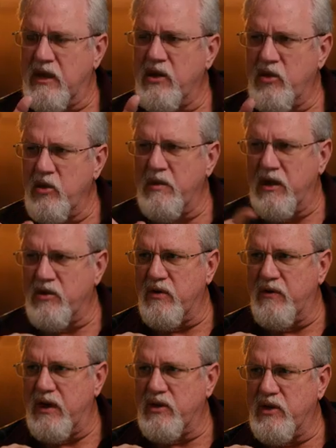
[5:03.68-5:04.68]
is a human
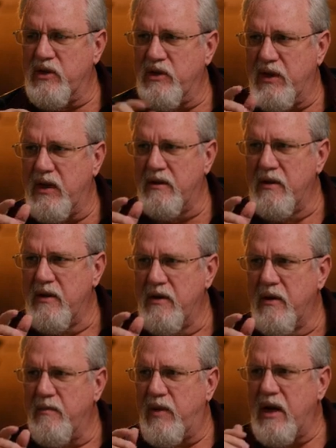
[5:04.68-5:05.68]
intervention done
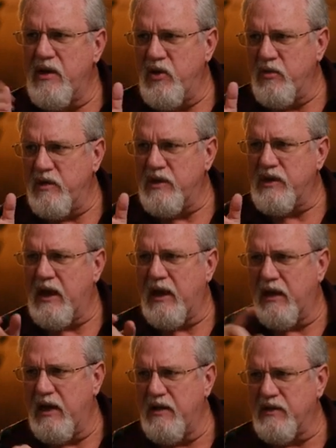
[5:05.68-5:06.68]
by humans
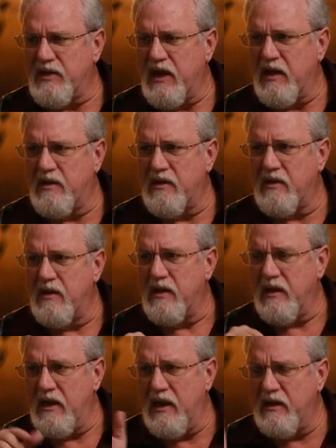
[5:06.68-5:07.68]
at a later state
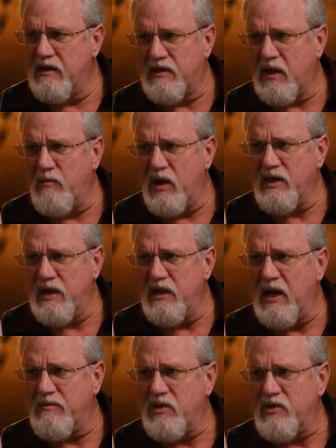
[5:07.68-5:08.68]
in some ways
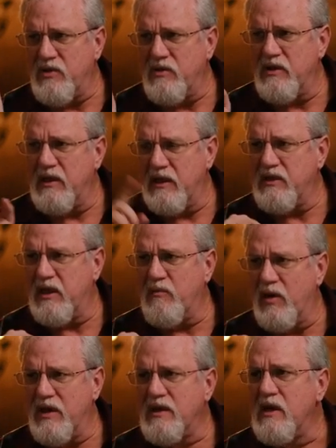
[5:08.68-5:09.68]
ineptitude, in
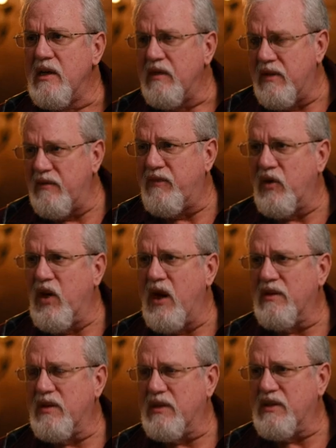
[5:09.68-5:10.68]
some ways they
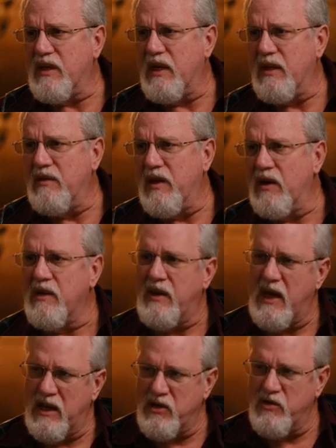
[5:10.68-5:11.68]
forgot to stick it in there.
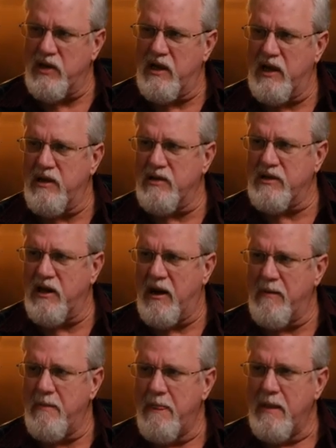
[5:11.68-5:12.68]
They had to do it at a later
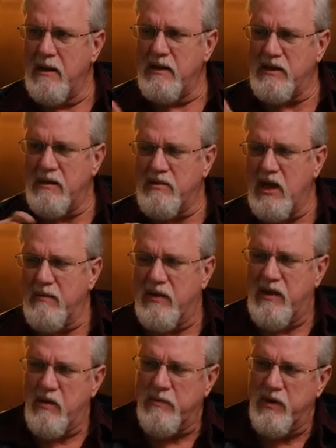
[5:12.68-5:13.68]
time, same time
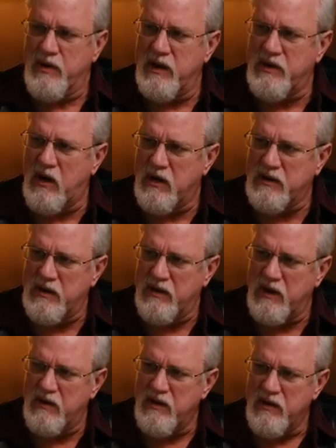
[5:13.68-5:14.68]
that they were putting the dots
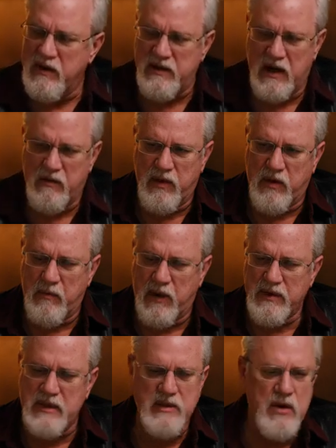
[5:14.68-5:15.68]
in there, the diacritical
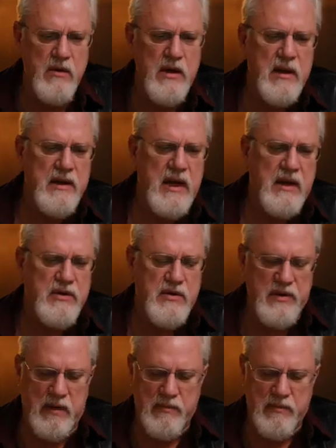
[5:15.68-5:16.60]
marks. Let's go now to